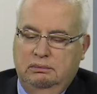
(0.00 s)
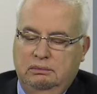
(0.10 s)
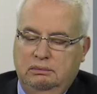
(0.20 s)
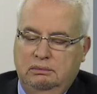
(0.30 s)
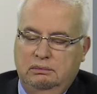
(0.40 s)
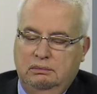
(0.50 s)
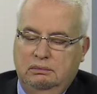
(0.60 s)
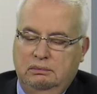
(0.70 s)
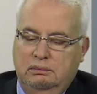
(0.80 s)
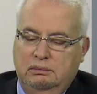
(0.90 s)

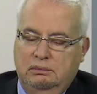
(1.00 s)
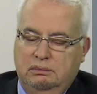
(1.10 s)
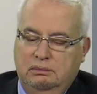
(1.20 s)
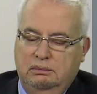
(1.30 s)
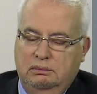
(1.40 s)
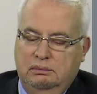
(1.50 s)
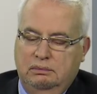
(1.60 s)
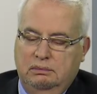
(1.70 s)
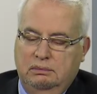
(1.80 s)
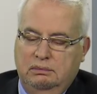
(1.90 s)

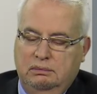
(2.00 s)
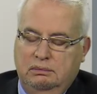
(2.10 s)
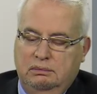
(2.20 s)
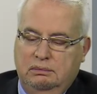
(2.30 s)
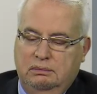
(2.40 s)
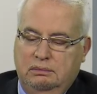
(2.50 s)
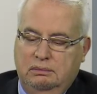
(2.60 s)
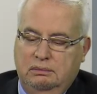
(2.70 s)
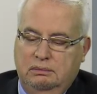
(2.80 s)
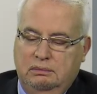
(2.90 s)

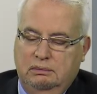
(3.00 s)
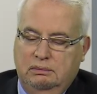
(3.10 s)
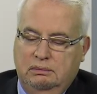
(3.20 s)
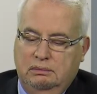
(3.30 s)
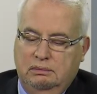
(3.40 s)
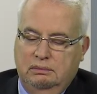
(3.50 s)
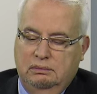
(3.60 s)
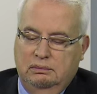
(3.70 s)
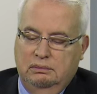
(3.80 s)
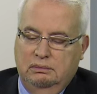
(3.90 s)

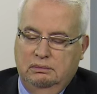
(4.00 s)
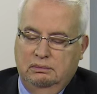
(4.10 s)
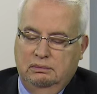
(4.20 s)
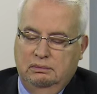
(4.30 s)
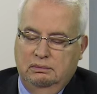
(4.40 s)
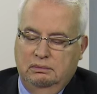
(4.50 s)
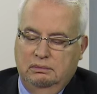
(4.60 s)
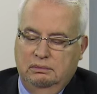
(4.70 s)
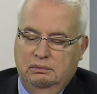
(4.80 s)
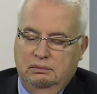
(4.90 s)

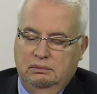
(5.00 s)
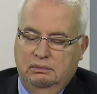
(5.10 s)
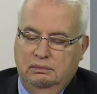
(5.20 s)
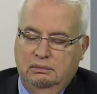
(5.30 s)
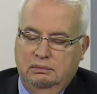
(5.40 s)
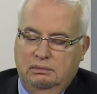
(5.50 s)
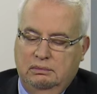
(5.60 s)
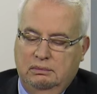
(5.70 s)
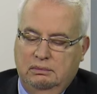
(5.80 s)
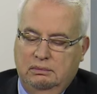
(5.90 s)

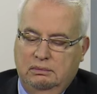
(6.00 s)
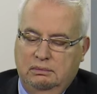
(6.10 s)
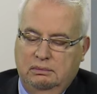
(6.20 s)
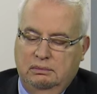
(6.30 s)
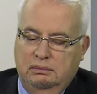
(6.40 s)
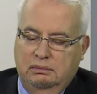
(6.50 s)
No words are spoken by the person on screen.